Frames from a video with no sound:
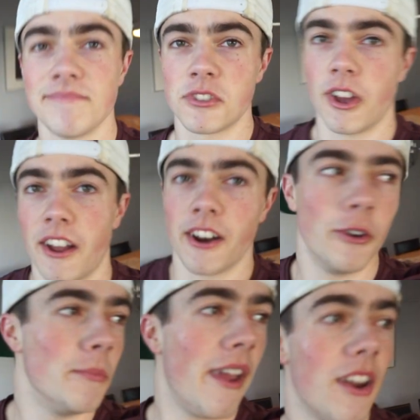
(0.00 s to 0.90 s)
So I got her
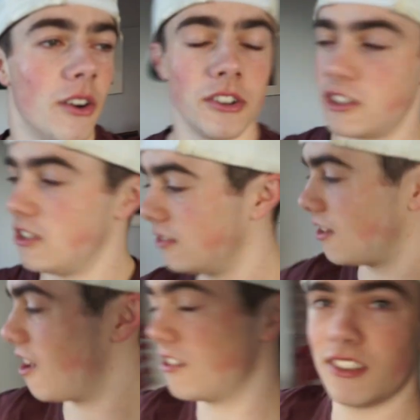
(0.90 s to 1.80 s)
a mango, she
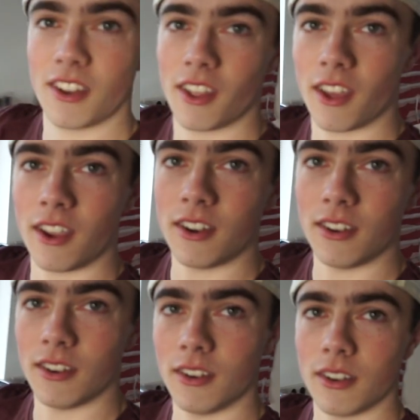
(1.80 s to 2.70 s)
hasn't
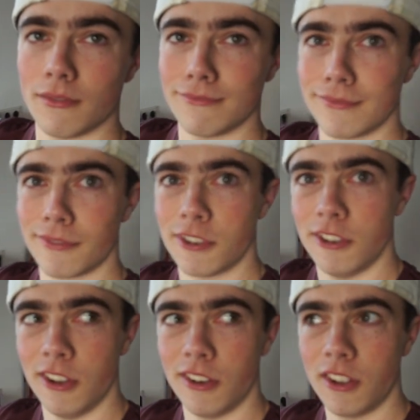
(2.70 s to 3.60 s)
ate, she
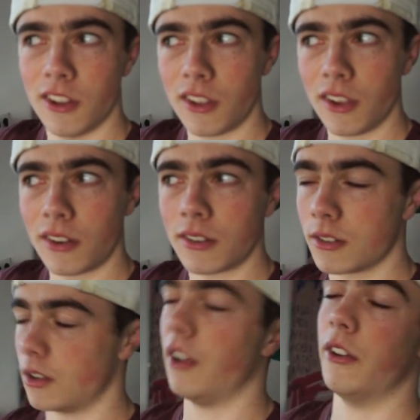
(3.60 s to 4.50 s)
didn't eat it yet?
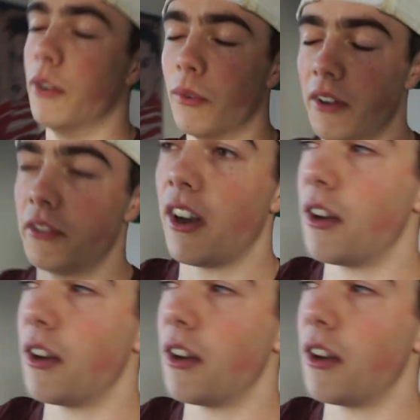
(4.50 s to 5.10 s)
I don't know, whatever.